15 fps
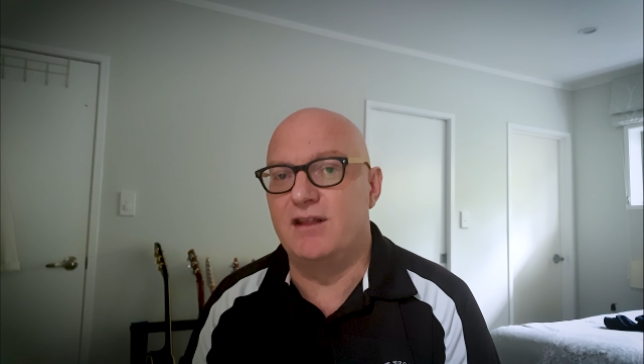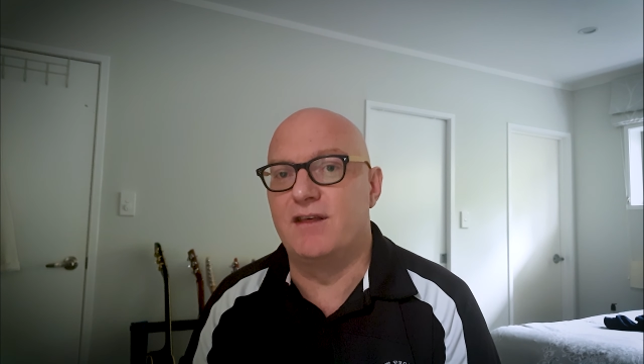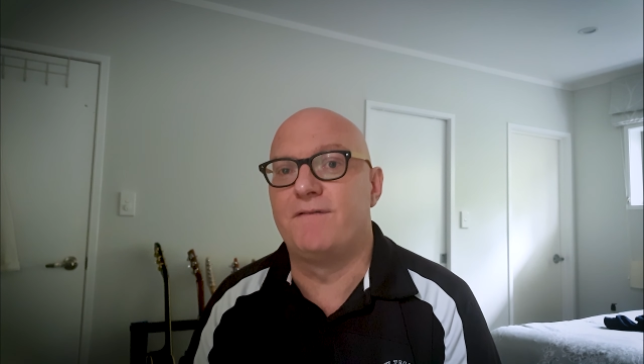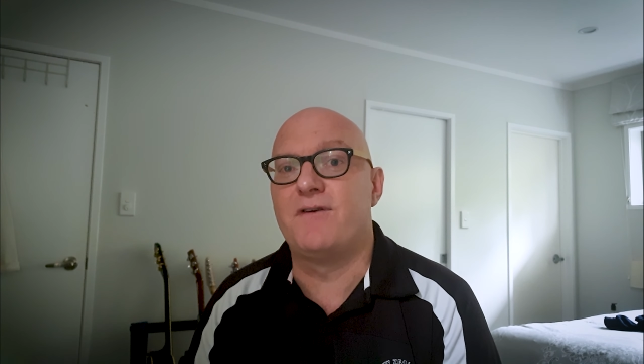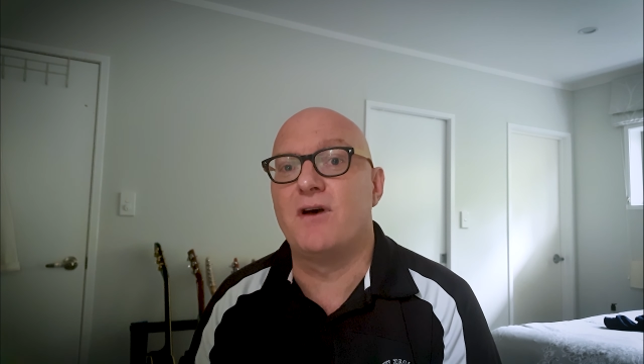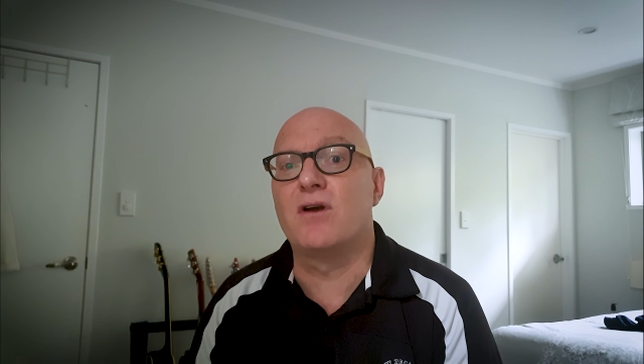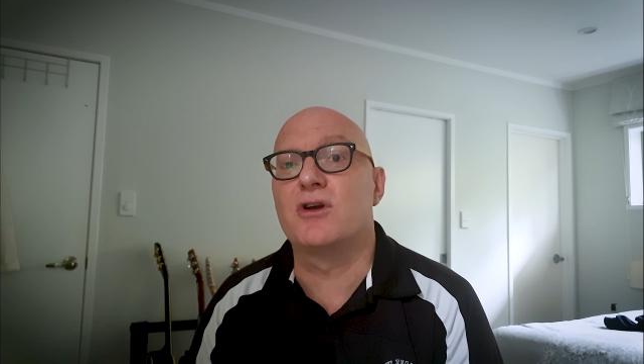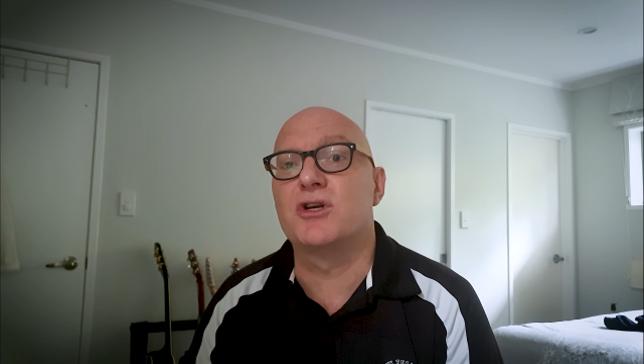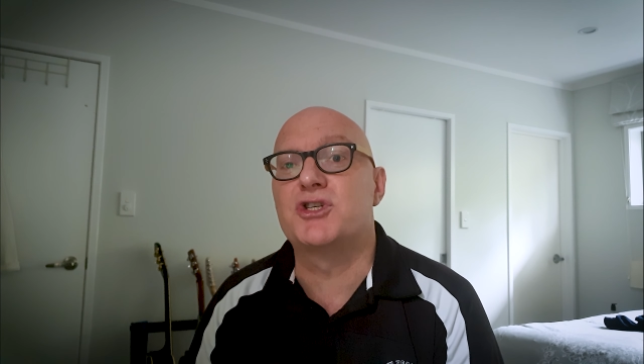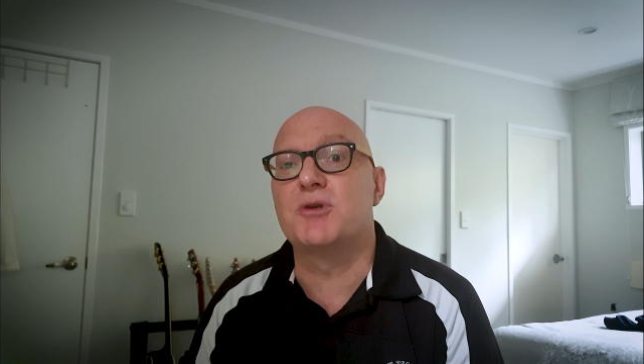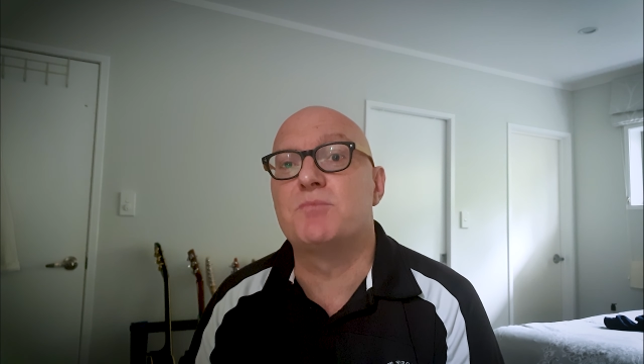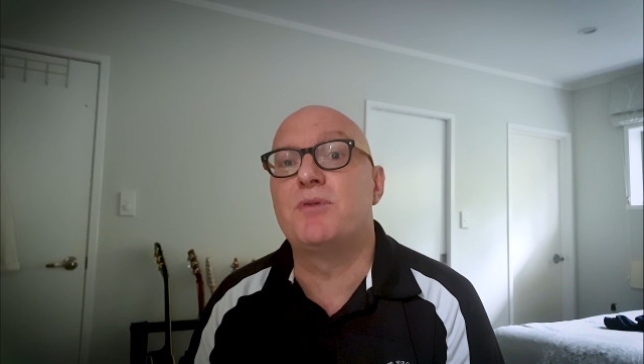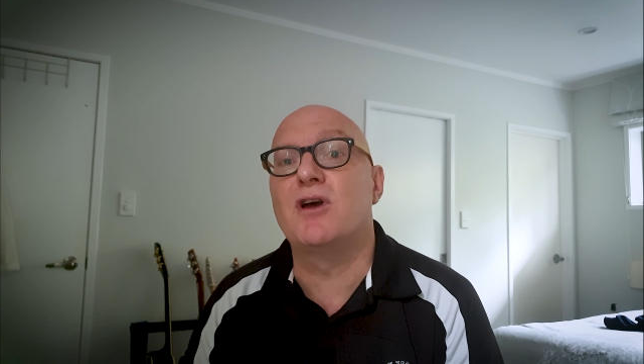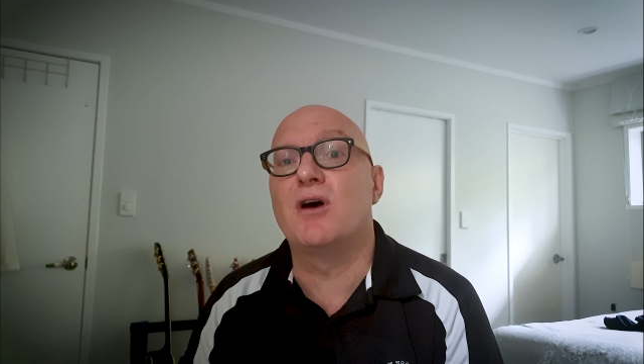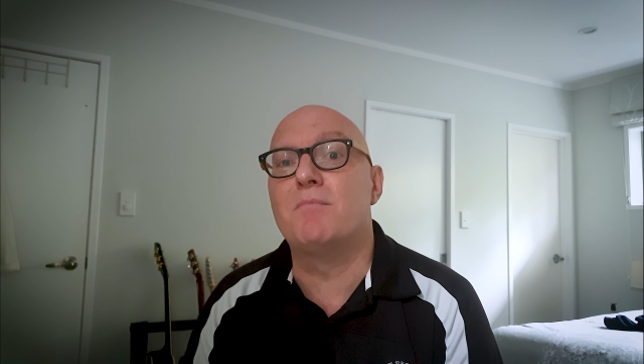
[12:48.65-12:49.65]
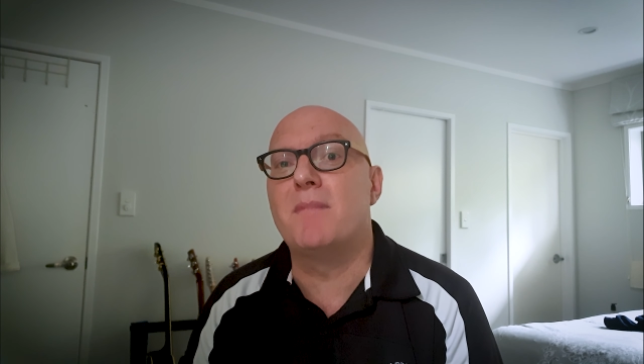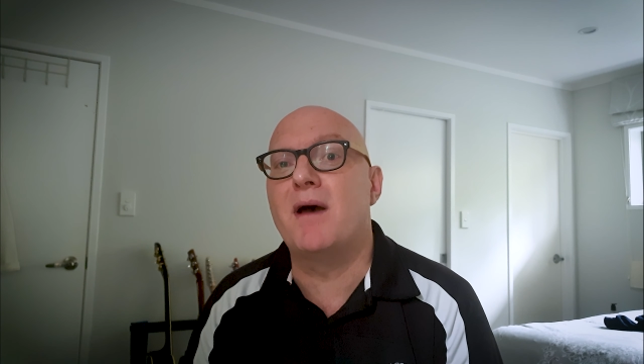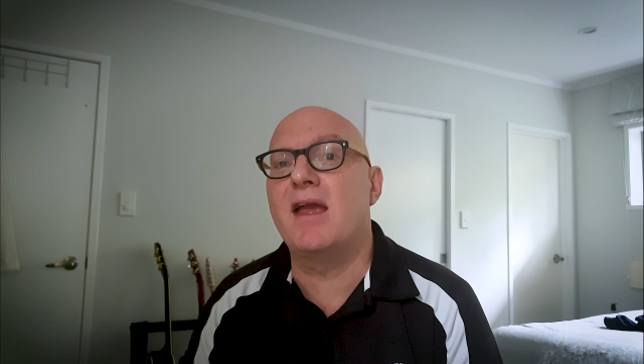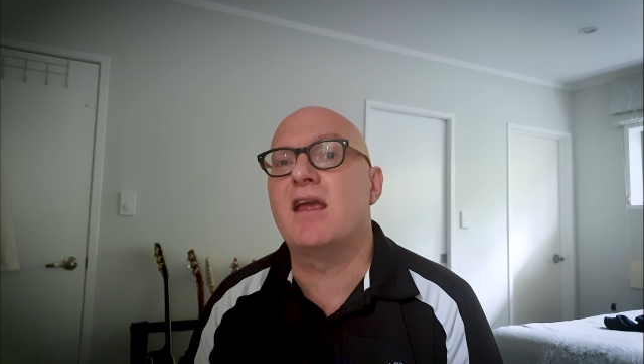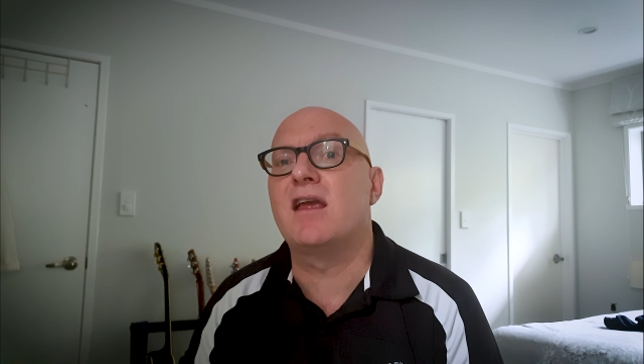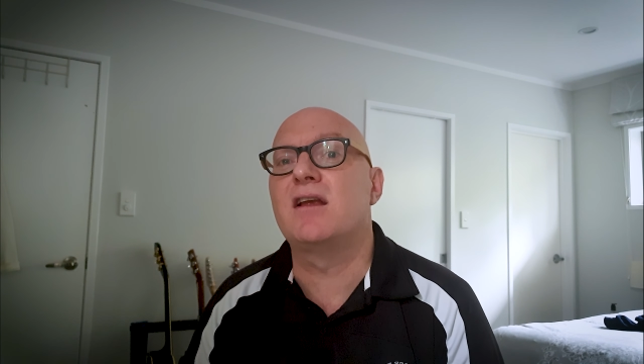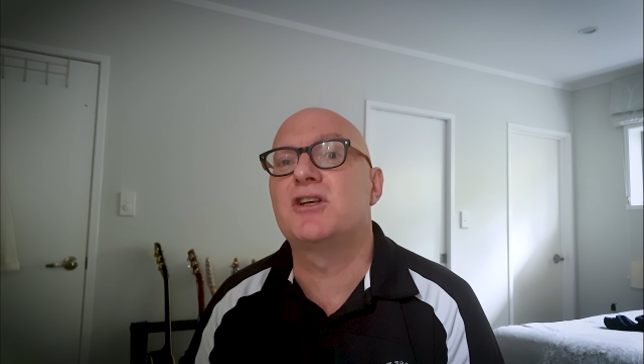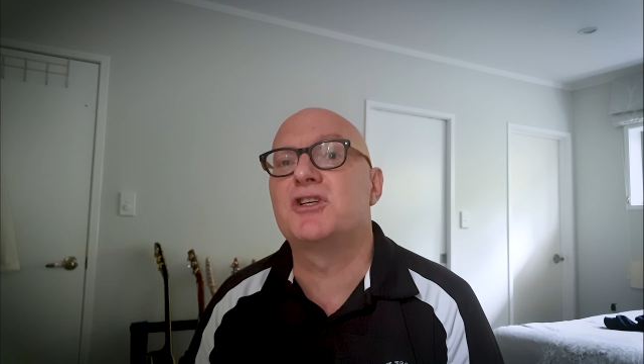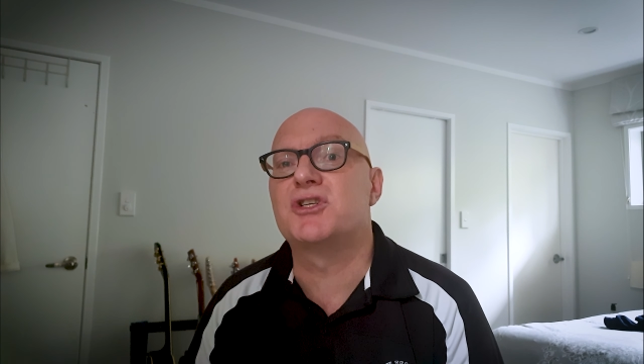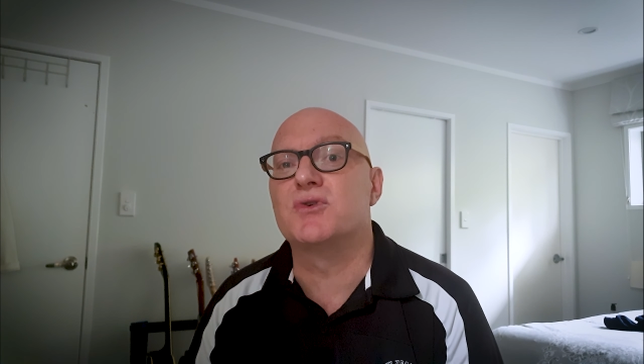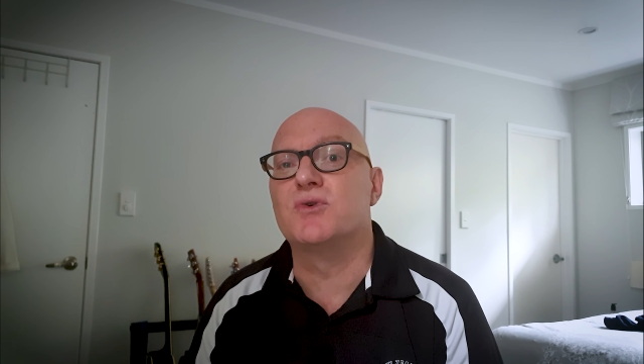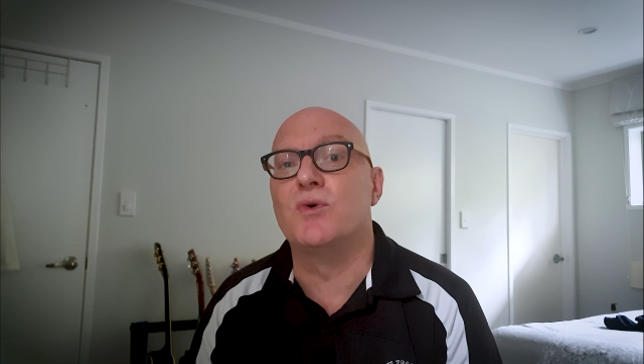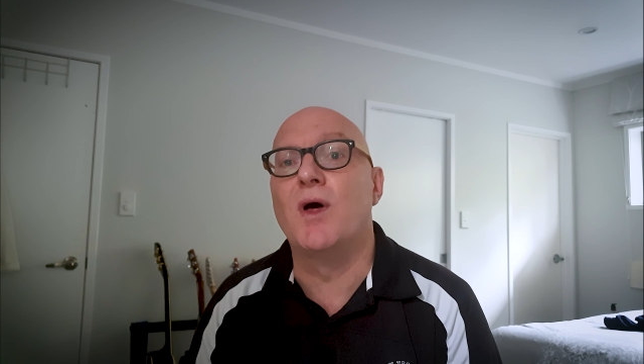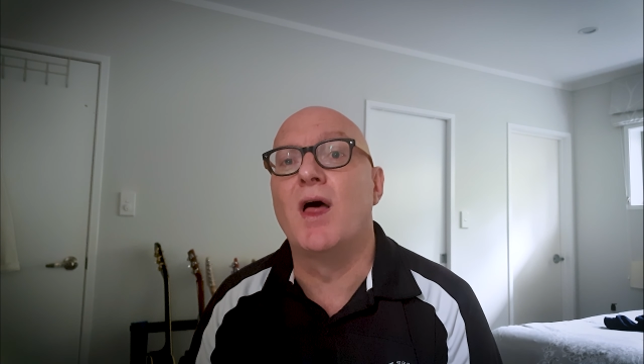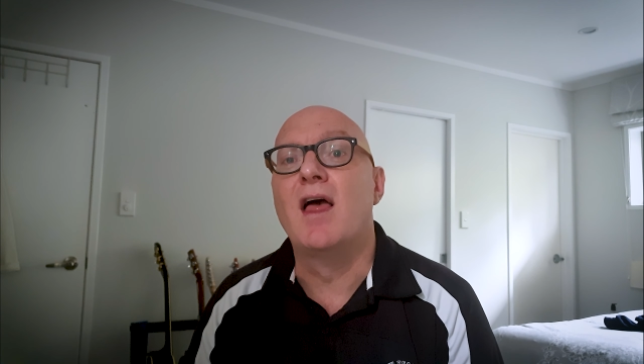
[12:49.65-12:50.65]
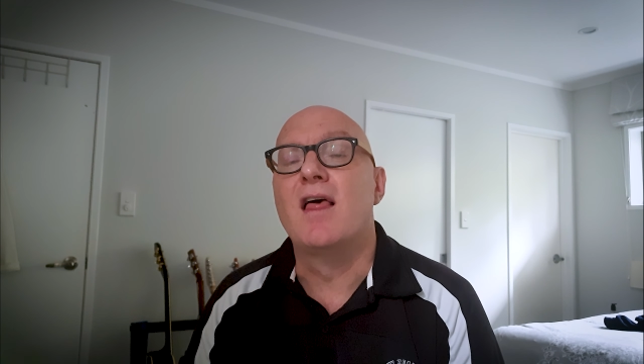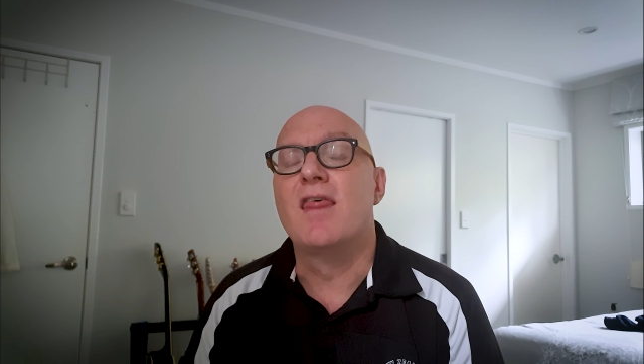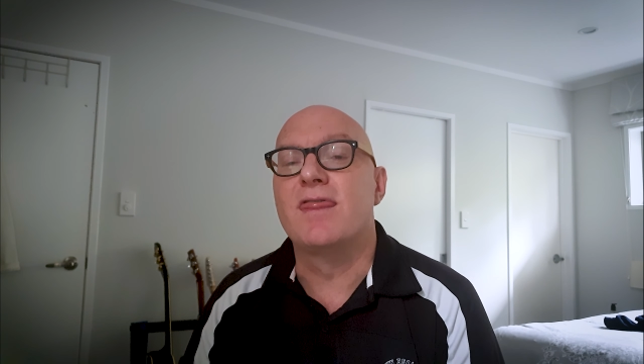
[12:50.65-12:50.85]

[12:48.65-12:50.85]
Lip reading: The focus should be on making sure